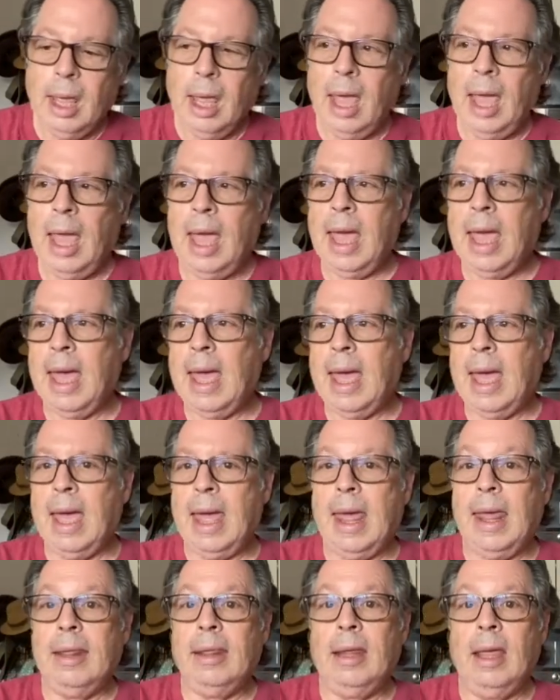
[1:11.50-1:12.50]

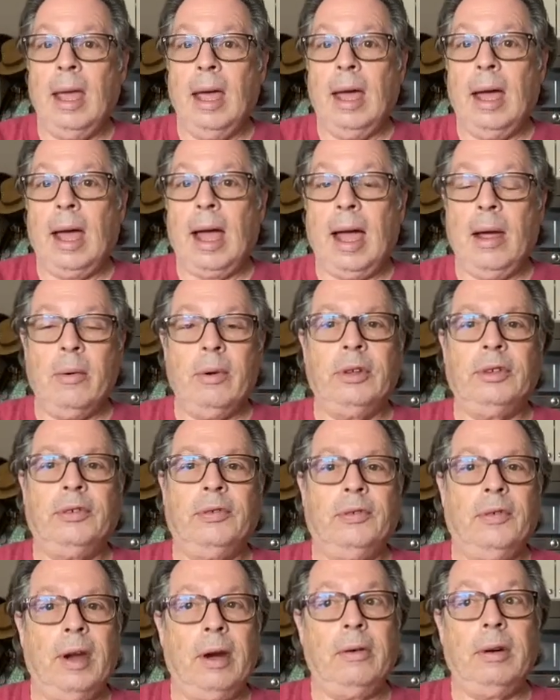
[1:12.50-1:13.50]
And I was
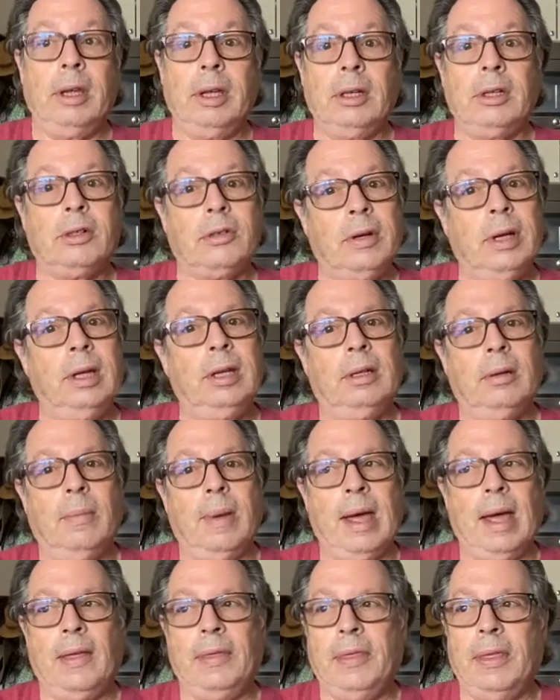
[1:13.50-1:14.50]
very intrigued
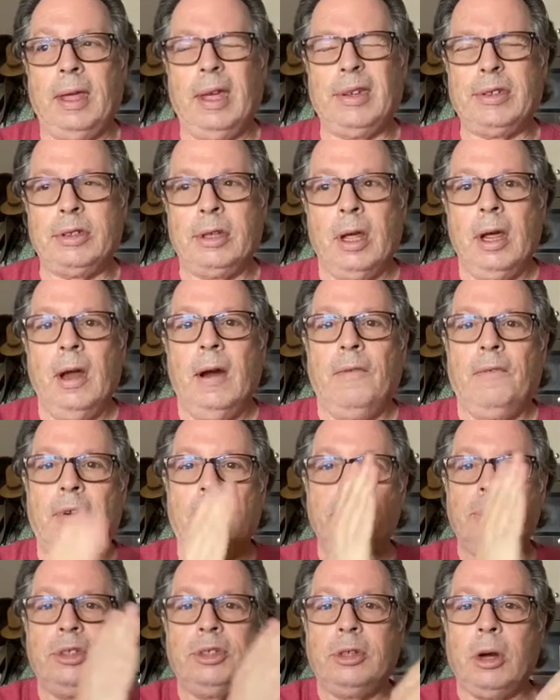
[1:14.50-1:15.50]
about this.
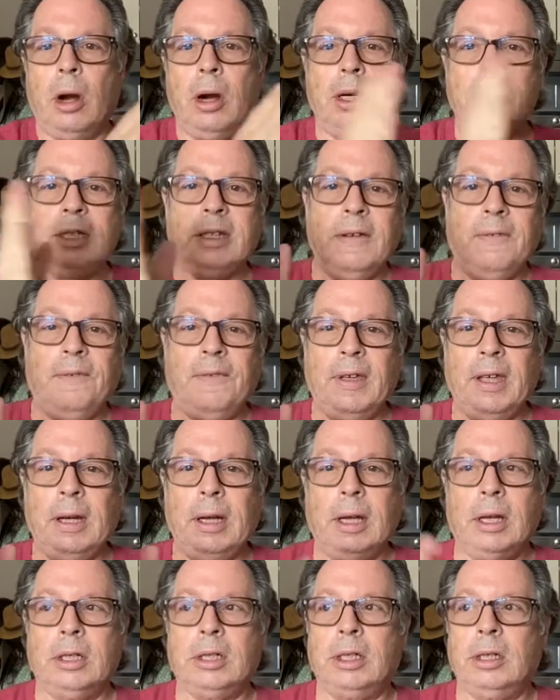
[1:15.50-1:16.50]
From start to
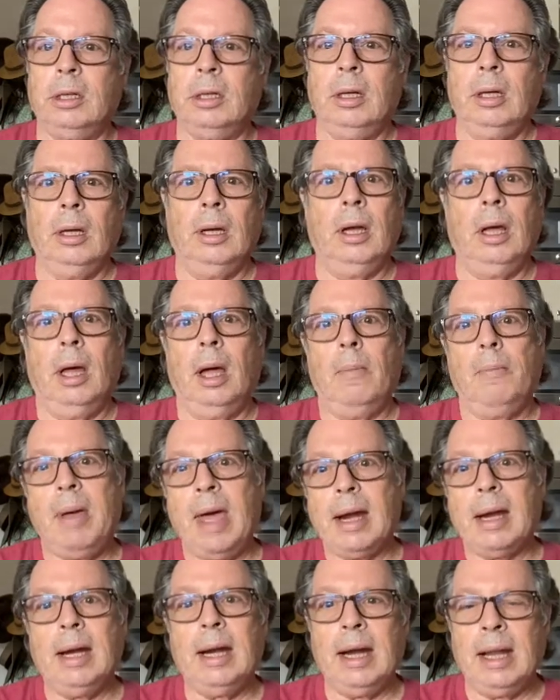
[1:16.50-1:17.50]
finish,
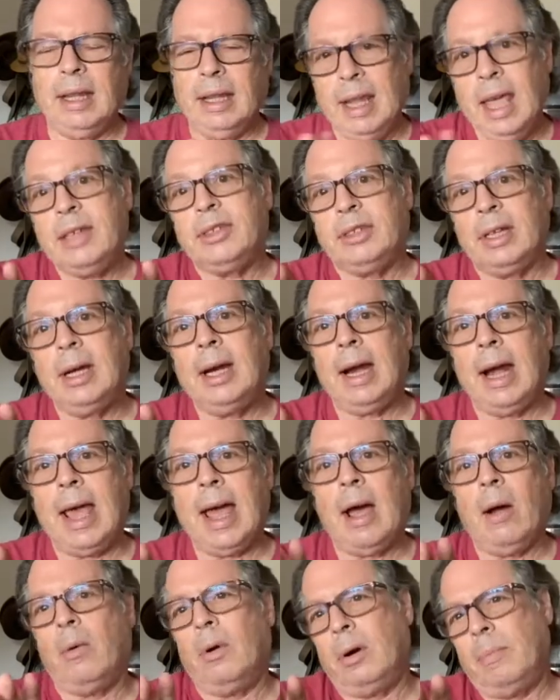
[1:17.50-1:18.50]
less than an
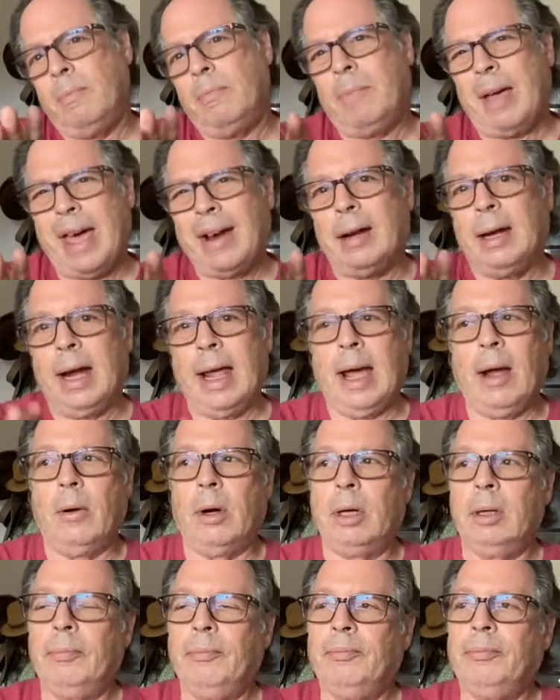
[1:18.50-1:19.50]
hour, about an hour,
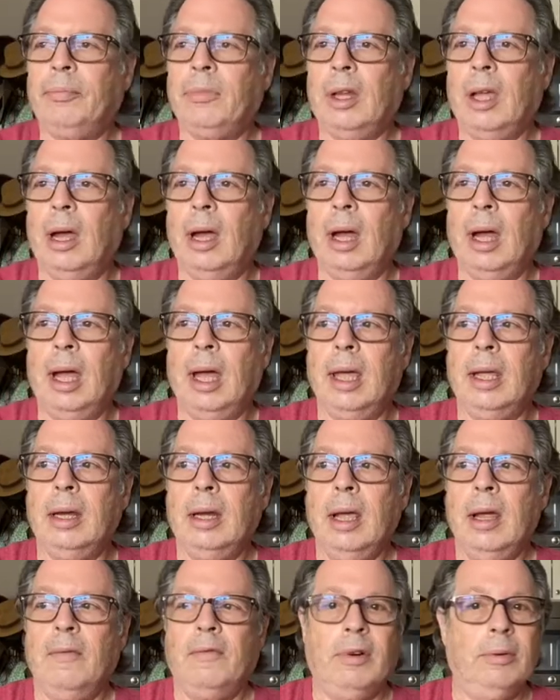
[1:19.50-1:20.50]
all right?
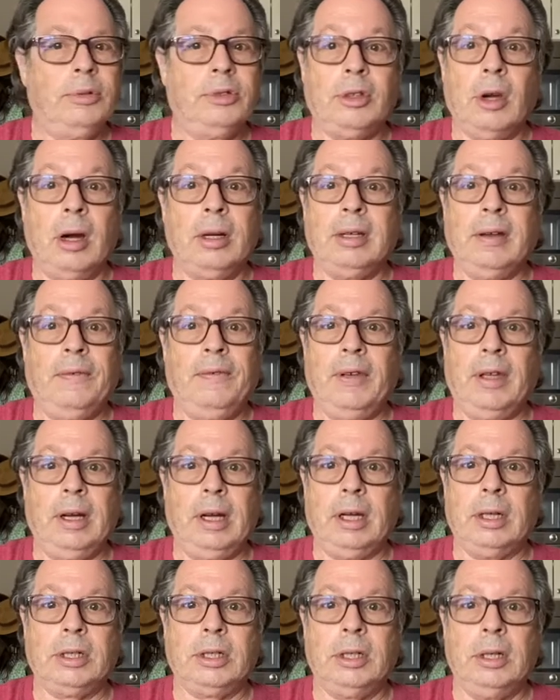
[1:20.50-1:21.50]
From start to
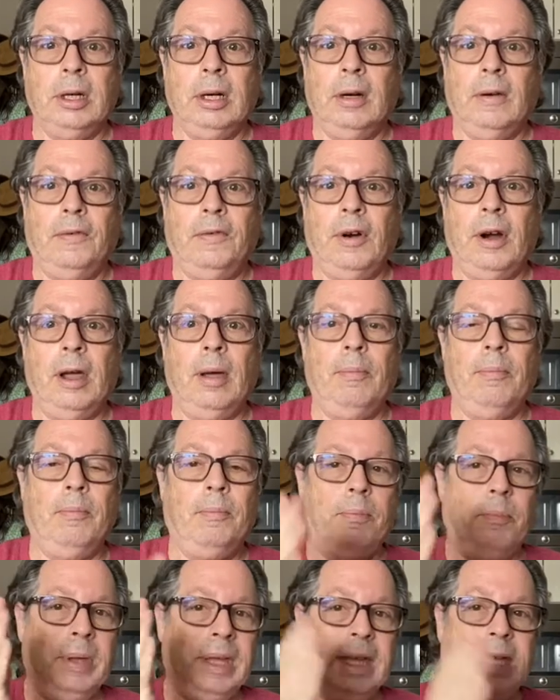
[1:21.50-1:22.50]
finish, from
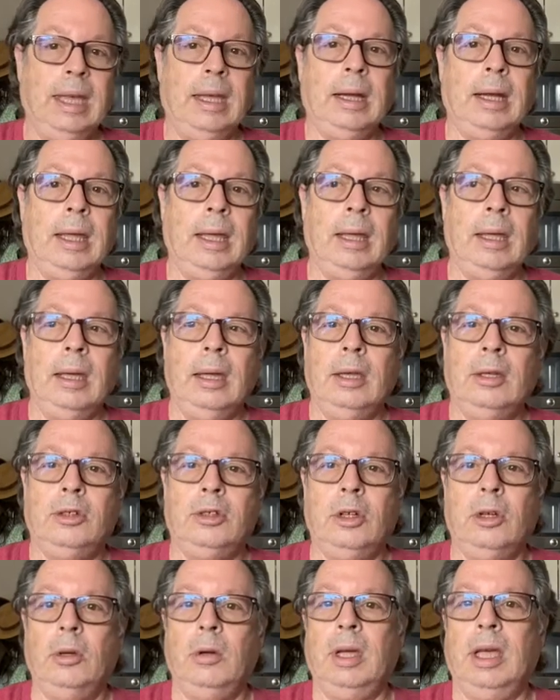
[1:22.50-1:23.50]
beginning
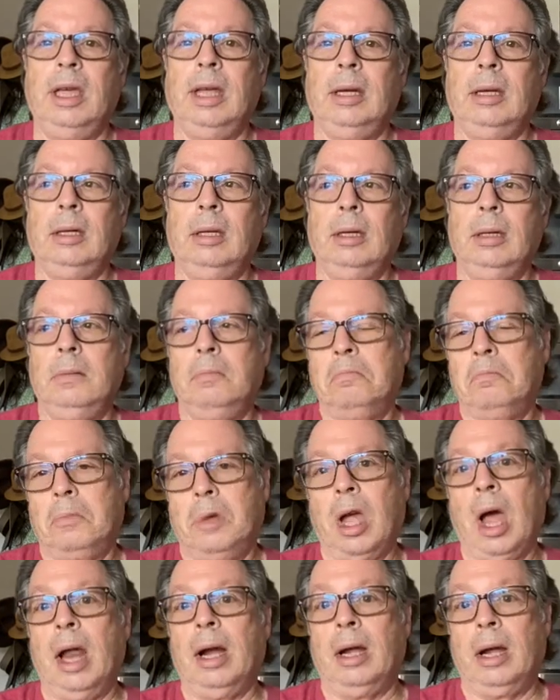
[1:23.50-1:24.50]
to it
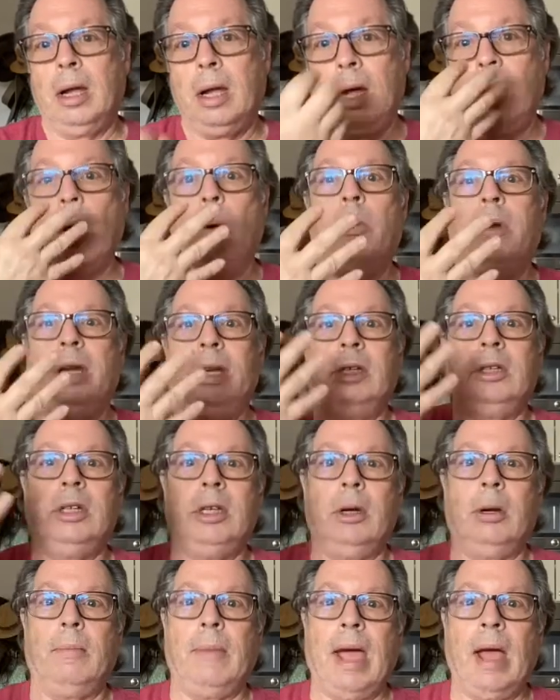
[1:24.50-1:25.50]
kind of going into
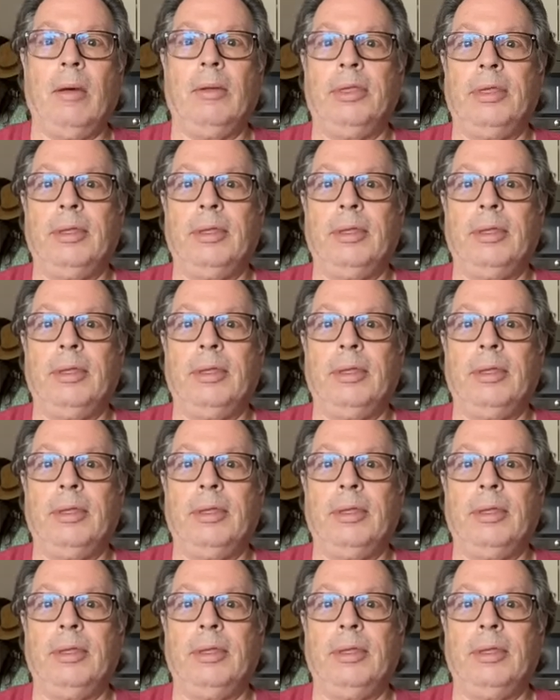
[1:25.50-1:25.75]
your mouth,